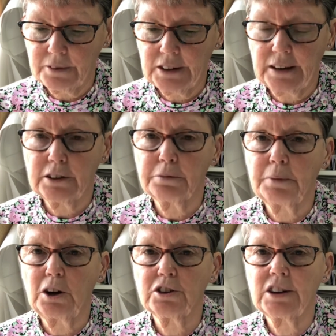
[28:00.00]
the end of
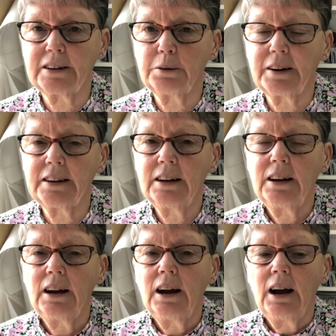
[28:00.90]
March anyway.
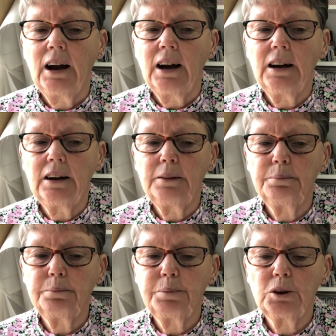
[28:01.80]

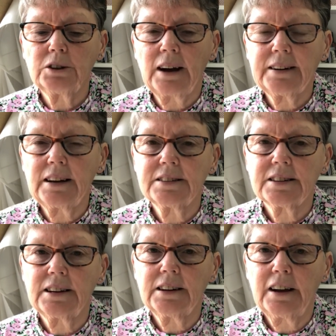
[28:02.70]
But I'd like to
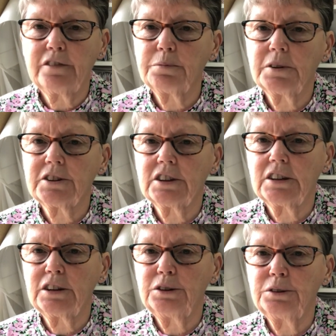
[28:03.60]
thank
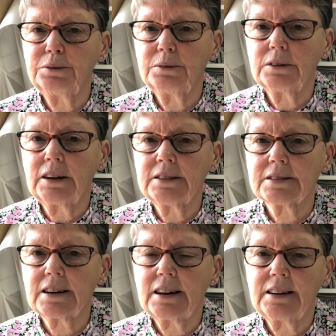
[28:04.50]
everybody who
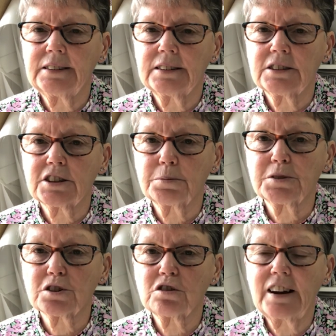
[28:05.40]
has liked and
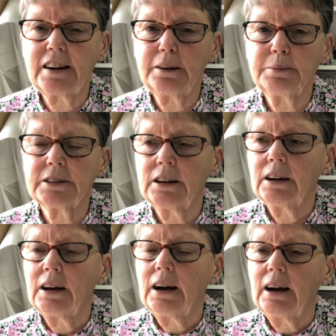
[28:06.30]
subscribed,
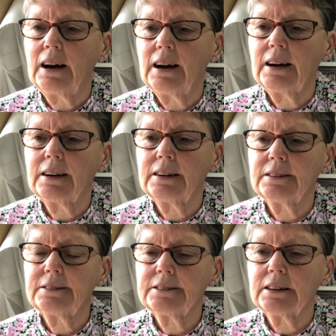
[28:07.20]

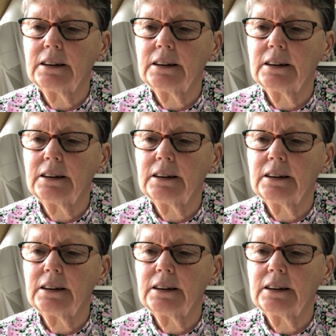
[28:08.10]
and